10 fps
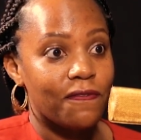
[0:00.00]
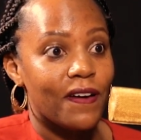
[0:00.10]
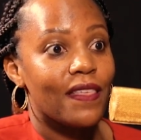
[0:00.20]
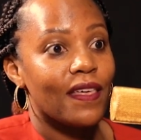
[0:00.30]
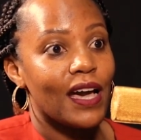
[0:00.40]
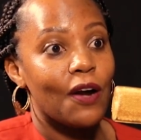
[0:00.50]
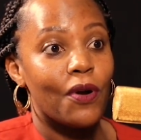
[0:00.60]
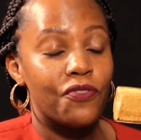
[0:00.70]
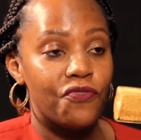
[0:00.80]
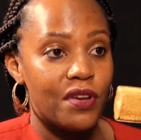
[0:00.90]
further
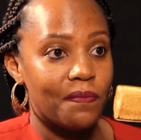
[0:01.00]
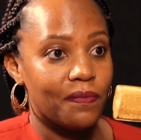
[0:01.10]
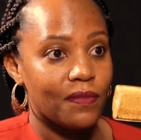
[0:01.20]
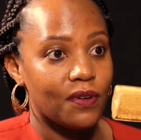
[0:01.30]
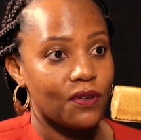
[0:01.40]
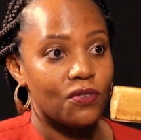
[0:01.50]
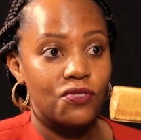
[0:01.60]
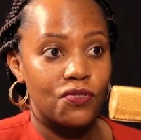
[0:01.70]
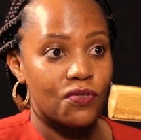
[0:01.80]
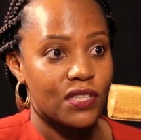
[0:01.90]
our dream
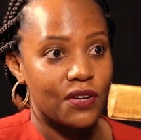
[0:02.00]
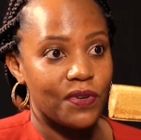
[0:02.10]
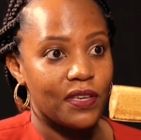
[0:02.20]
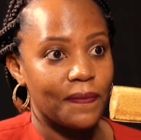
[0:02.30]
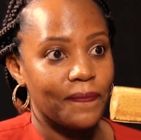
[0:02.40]
also goes away.